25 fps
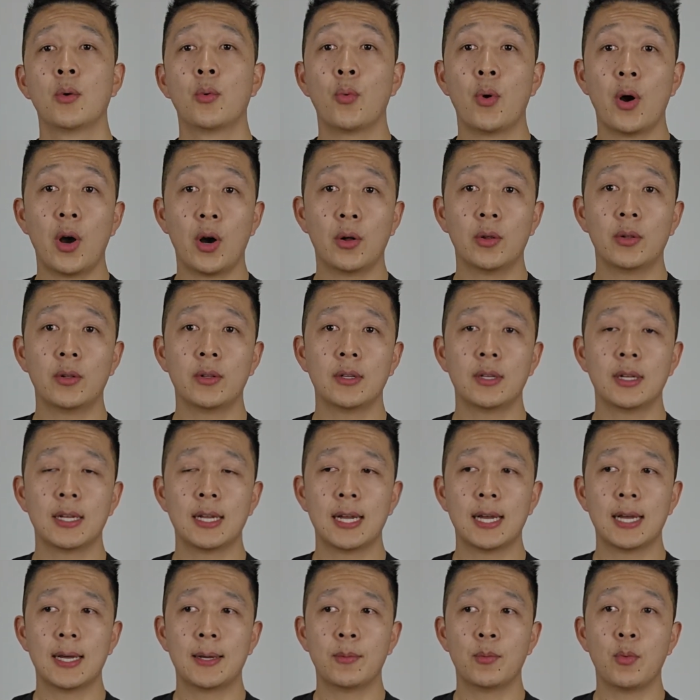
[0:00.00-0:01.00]
Well,
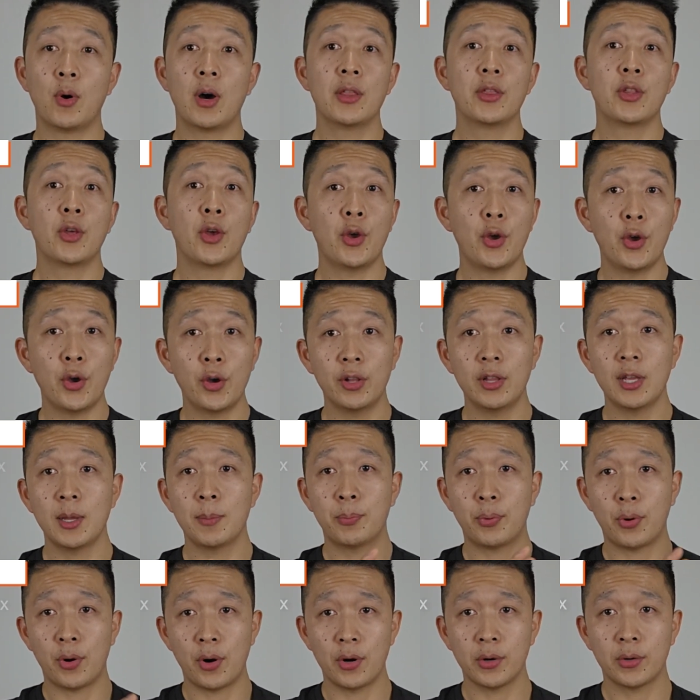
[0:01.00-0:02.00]
one of the
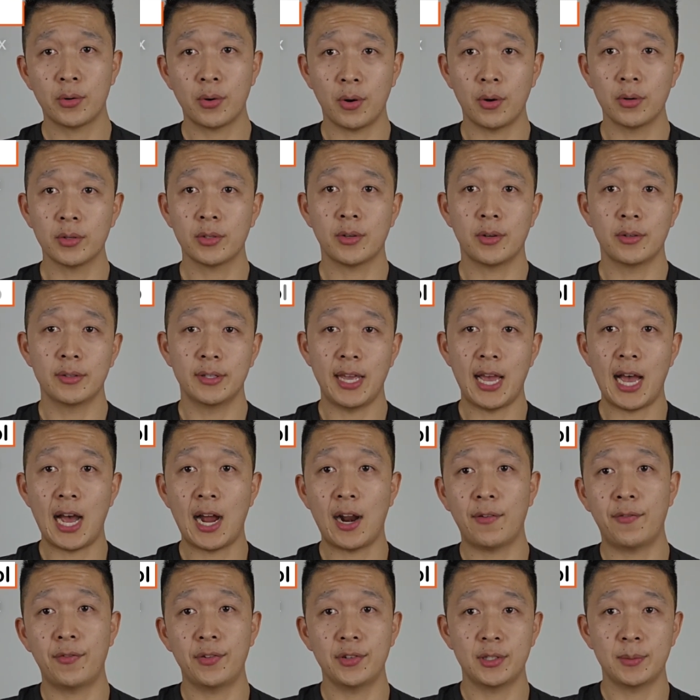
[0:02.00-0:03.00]
earlier protocols called the
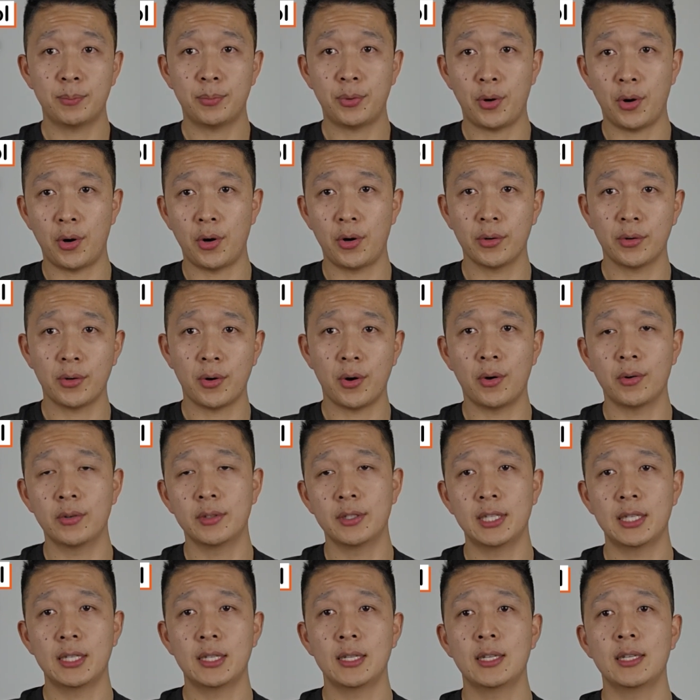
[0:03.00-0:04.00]
Alfredson
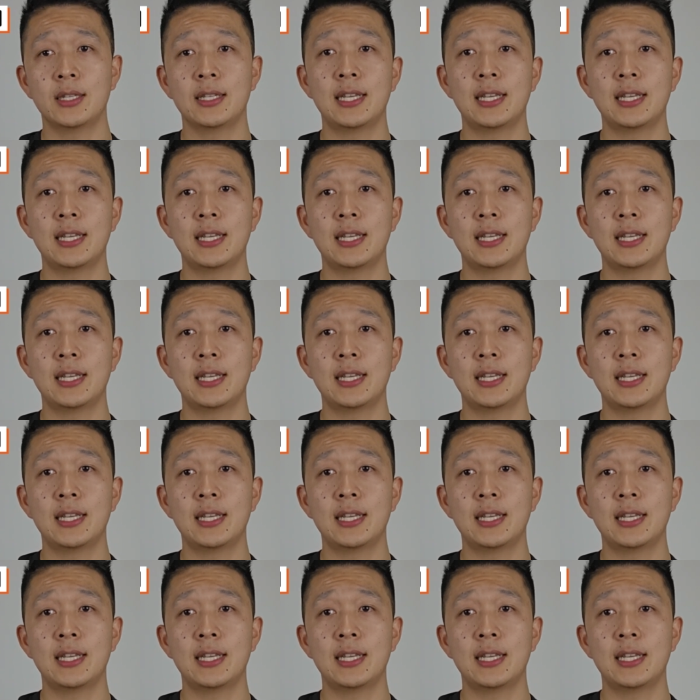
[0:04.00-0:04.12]
Protocol,